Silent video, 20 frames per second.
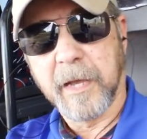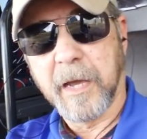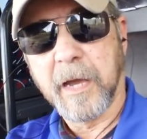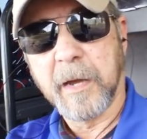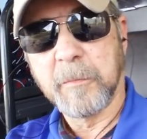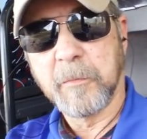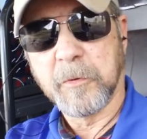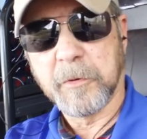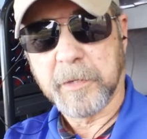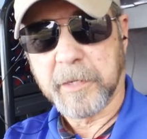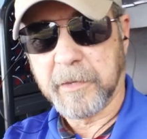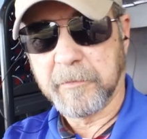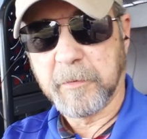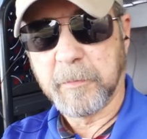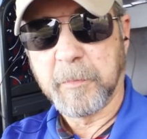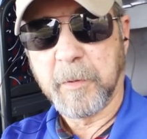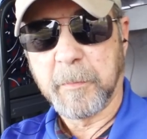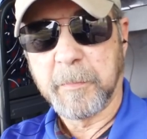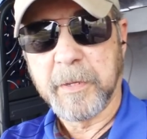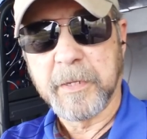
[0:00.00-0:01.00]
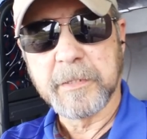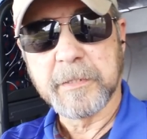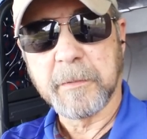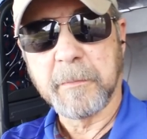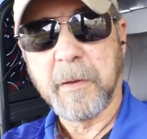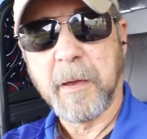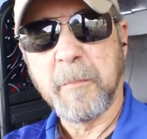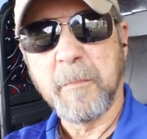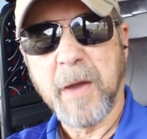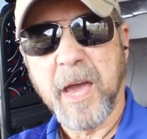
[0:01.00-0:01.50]
I'm going to give them a piece
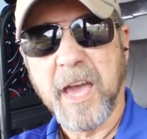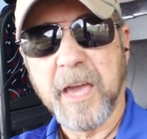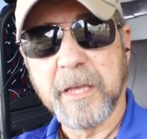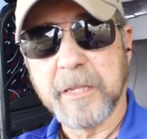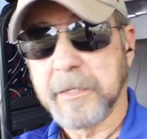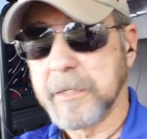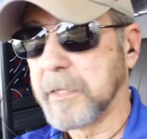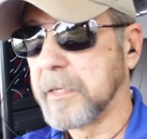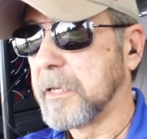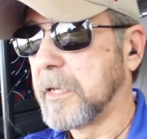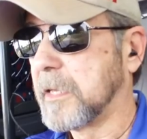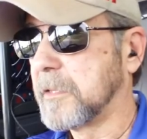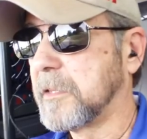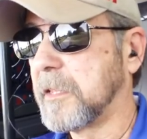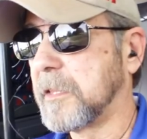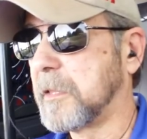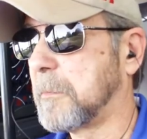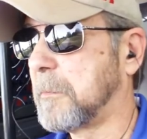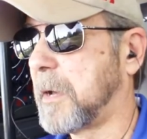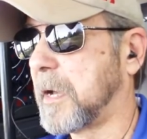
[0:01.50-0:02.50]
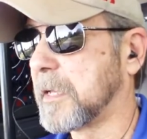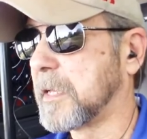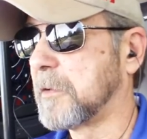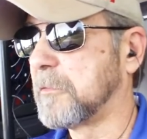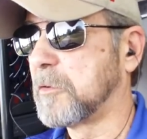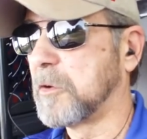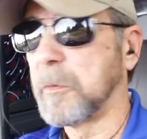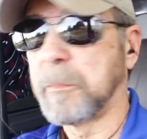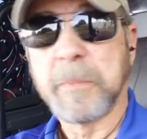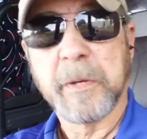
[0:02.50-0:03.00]
of my mind. And then they might
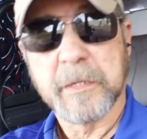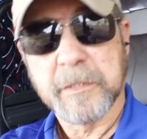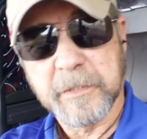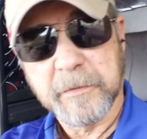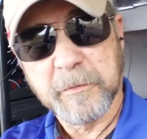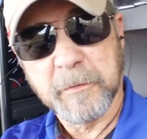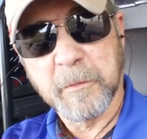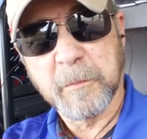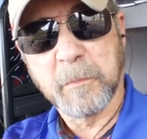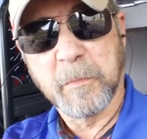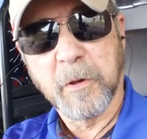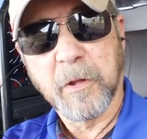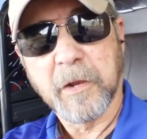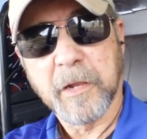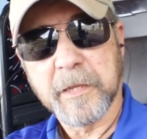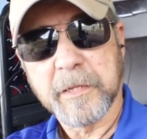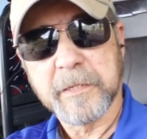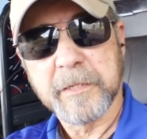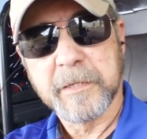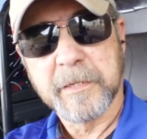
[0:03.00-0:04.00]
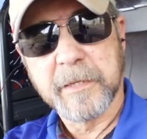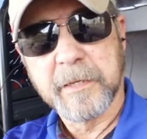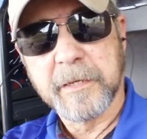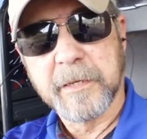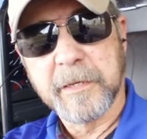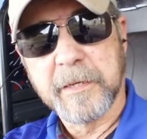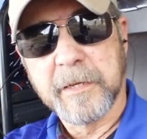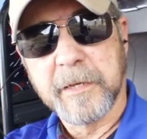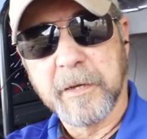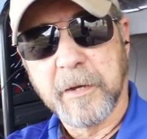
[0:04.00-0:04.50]
give you a piece of a bullet,
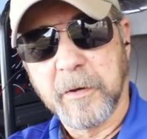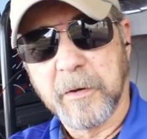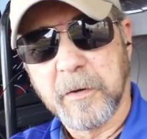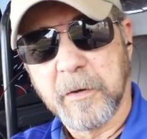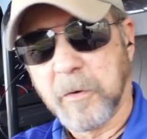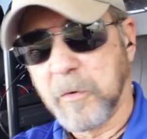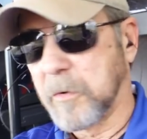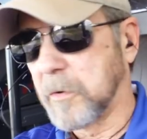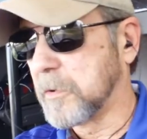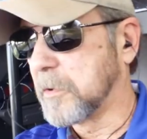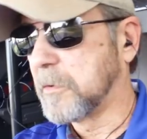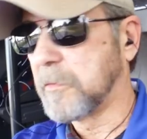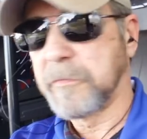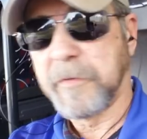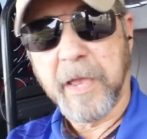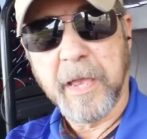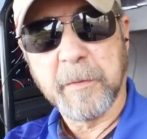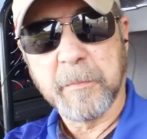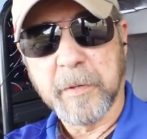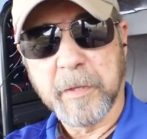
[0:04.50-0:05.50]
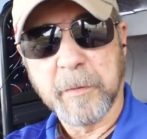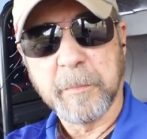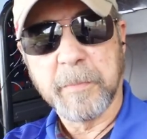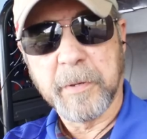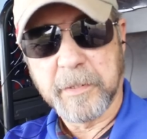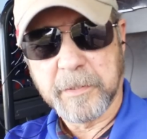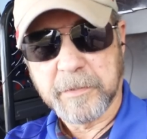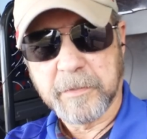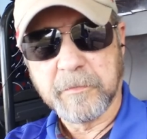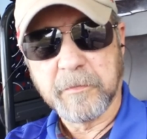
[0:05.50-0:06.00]
or your family a
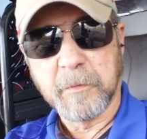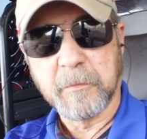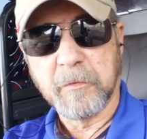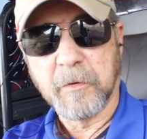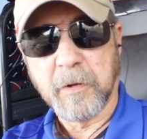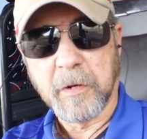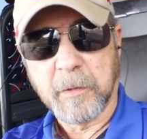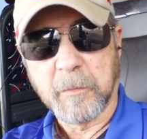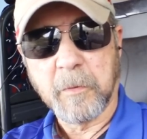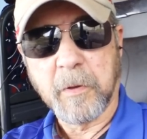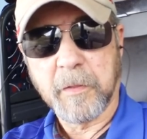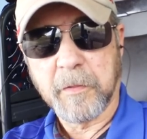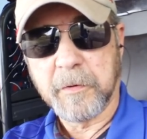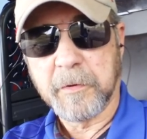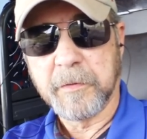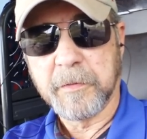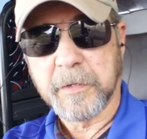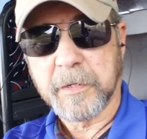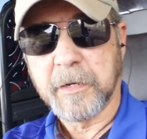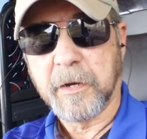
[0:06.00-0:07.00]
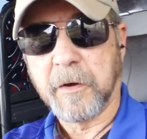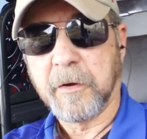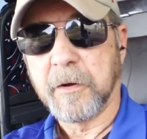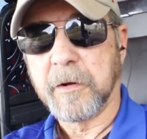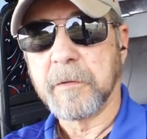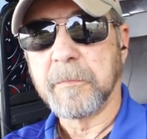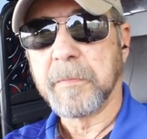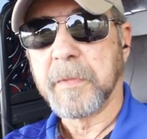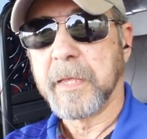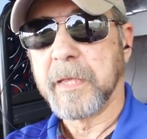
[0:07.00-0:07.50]
piece of a bullet while they're in the
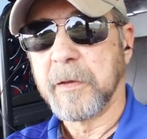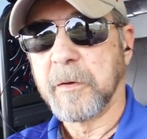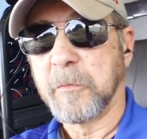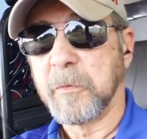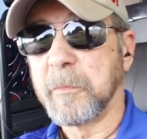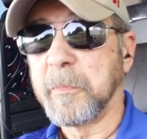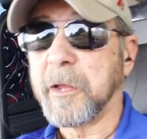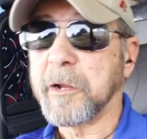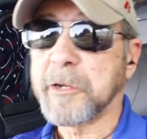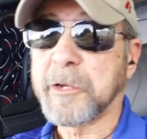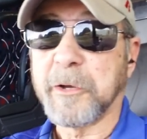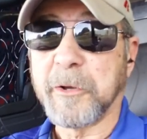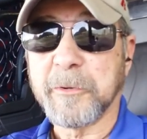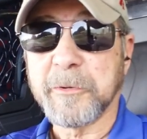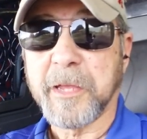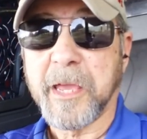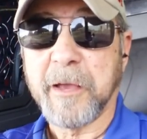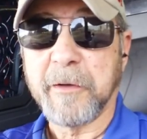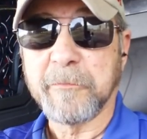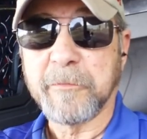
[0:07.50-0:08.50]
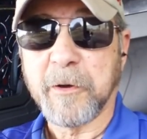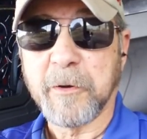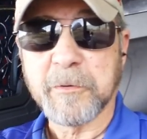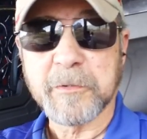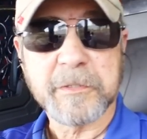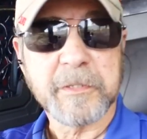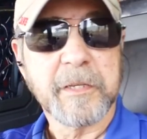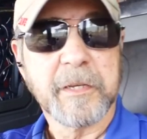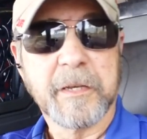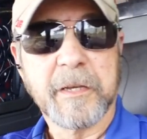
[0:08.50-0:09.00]
car. We better cool down,
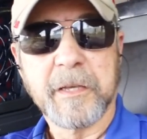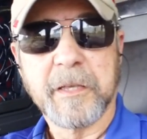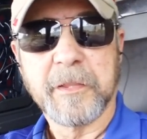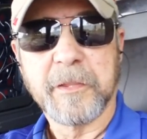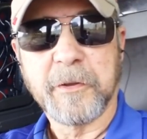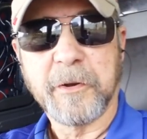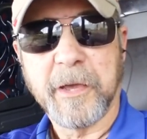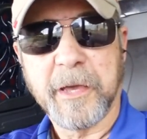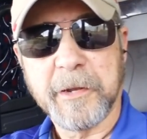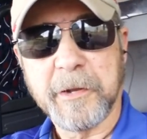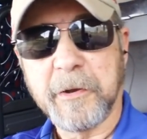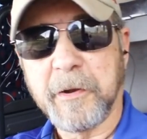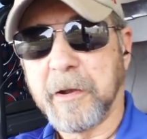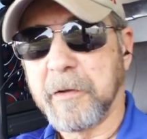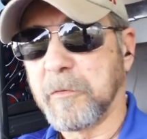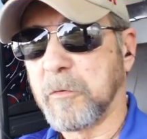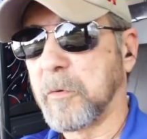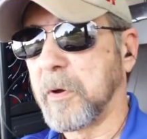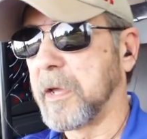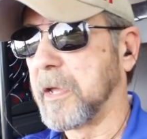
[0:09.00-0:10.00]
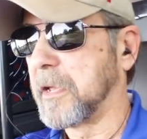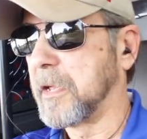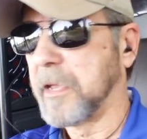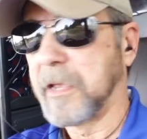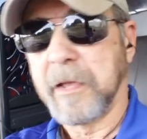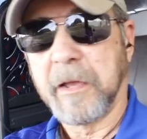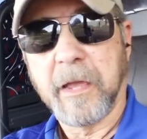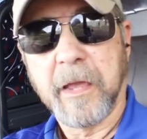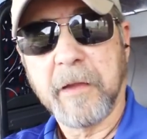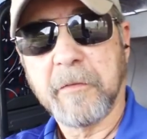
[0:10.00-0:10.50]
folks. They're out here
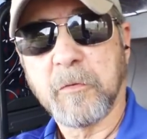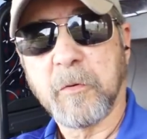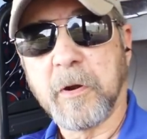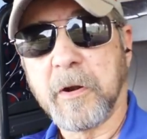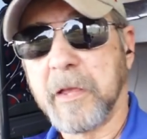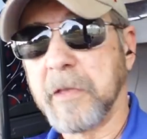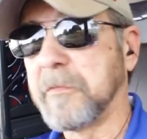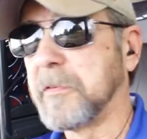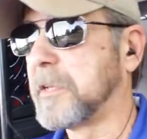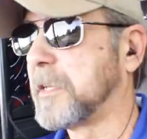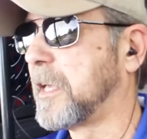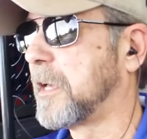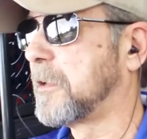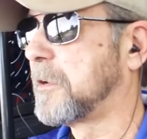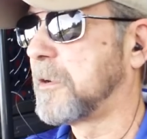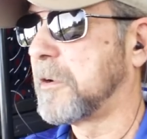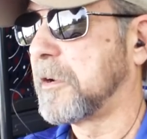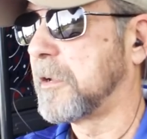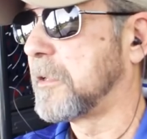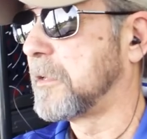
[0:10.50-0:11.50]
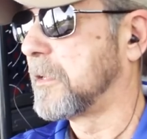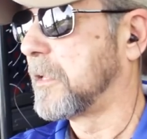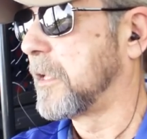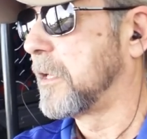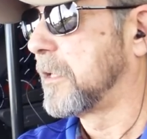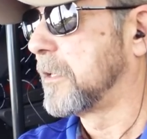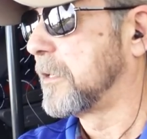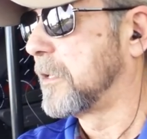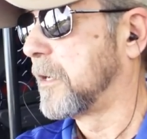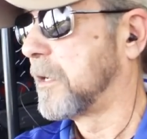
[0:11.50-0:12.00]
everywhere, even down here
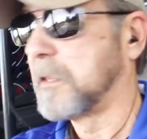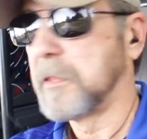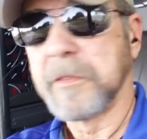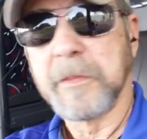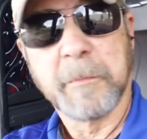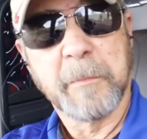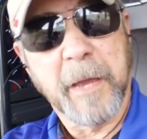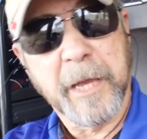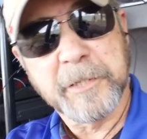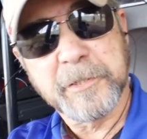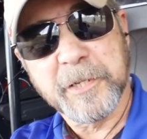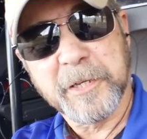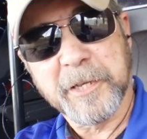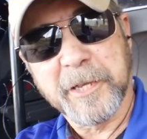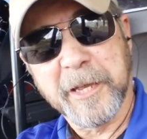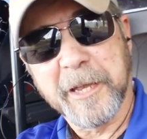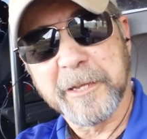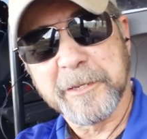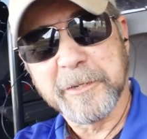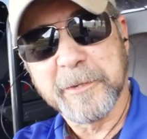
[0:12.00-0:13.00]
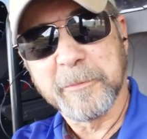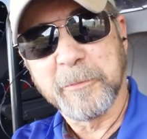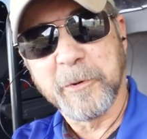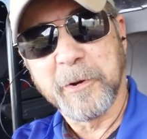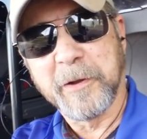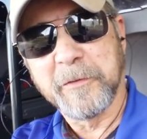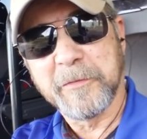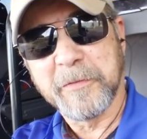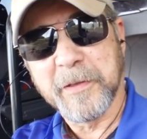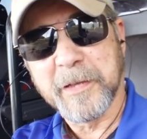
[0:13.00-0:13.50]
in the Magic Kingdom,
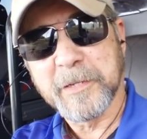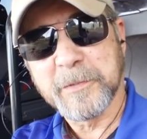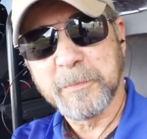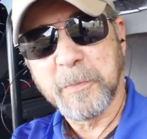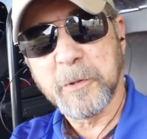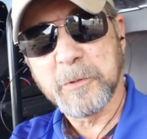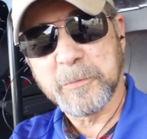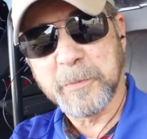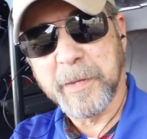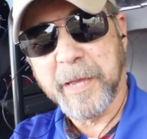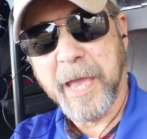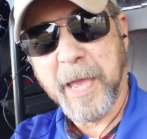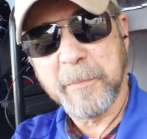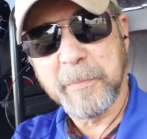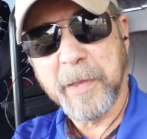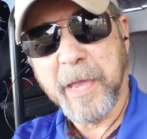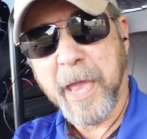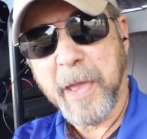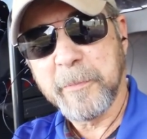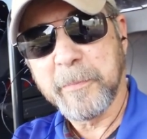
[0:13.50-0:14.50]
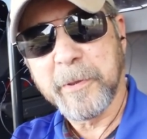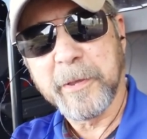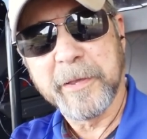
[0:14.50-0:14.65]
where everything's supposed to be happy.